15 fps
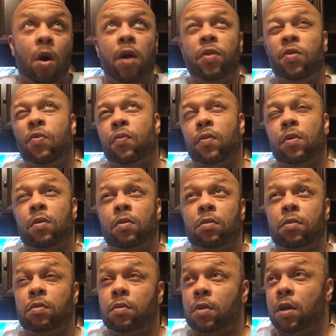1
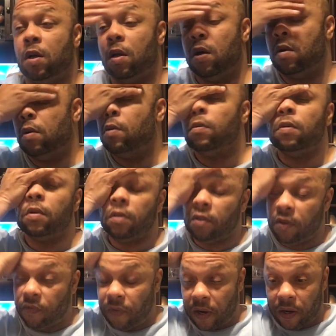through,
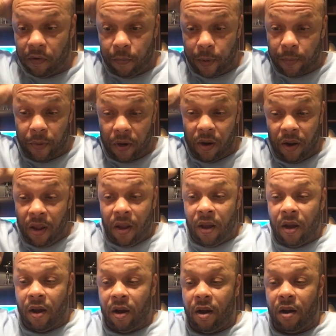let's see if I can remember,
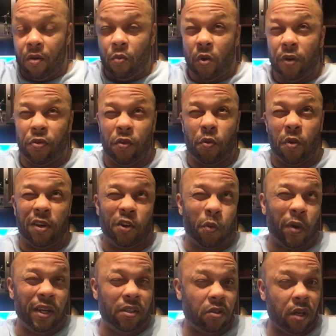1 through
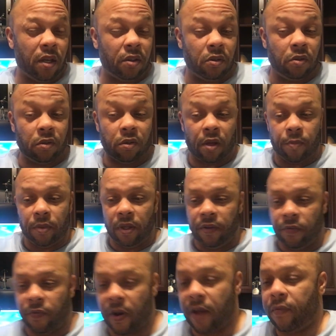126, I
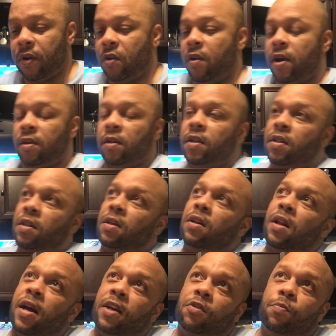believe, if I have it correctly. Then
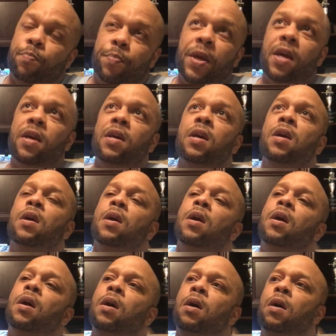class B,
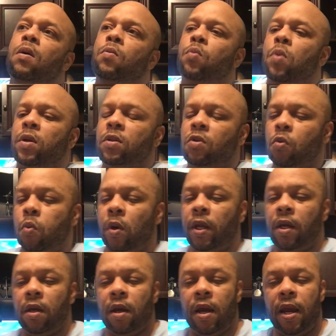
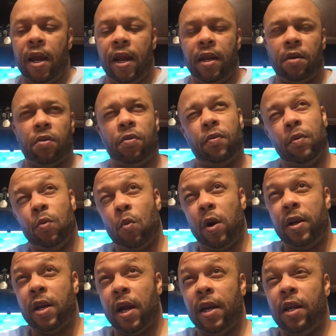128 through
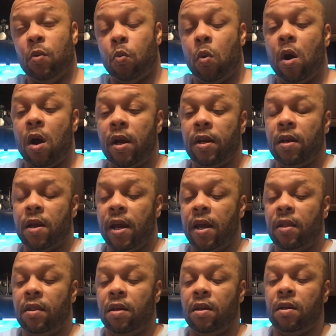191,
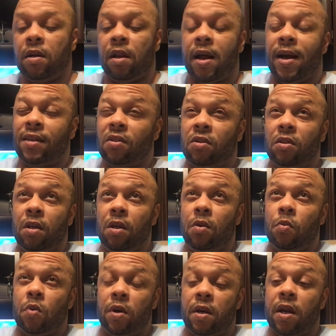and then class C,
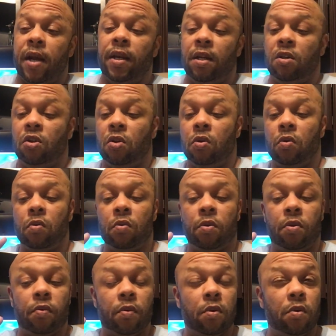192
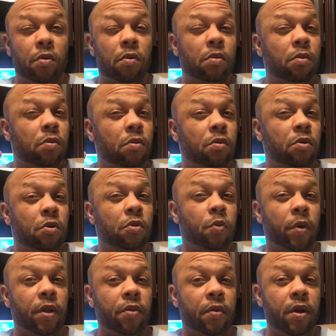through
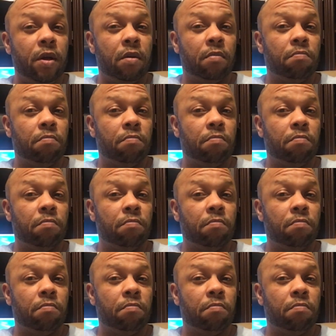223.